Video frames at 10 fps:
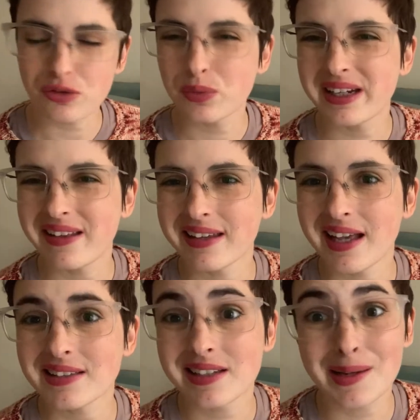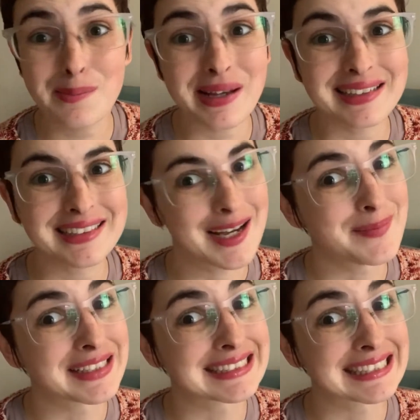sure when I'll cast on, but
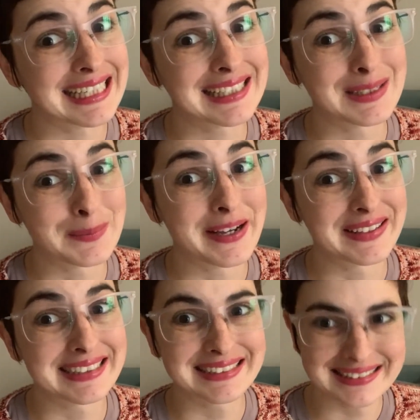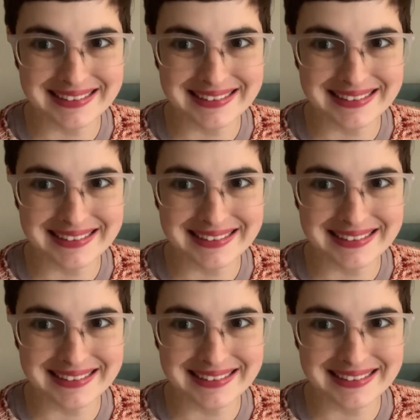I'm excited about it.